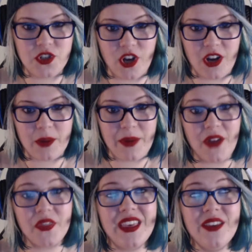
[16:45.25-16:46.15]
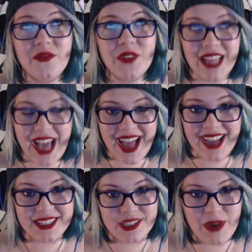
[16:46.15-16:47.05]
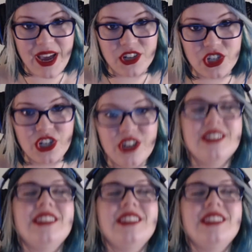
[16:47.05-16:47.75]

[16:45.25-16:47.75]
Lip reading: talk about the Flag Smashers.